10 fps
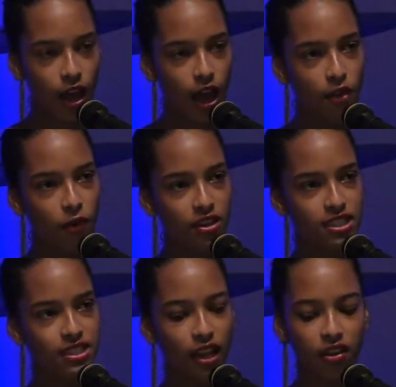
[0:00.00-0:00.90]
I want
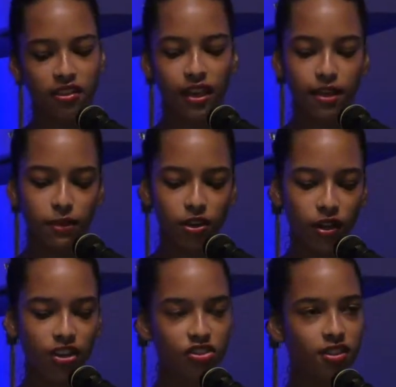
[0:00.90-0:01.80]
to tell her that
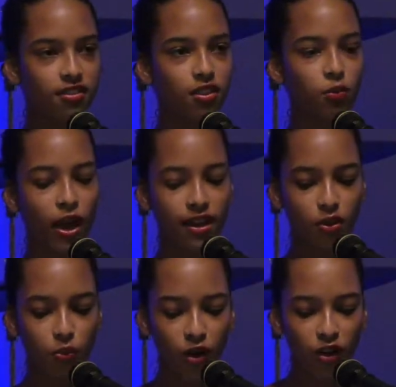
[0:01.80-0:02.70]
immigration is the way
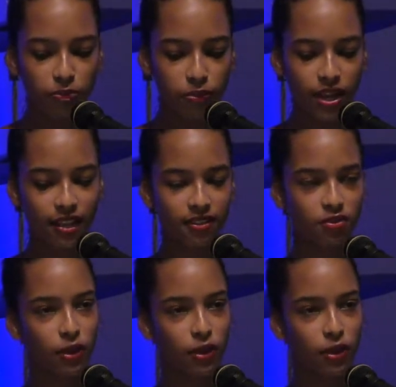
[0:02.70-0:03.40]
the world breathes.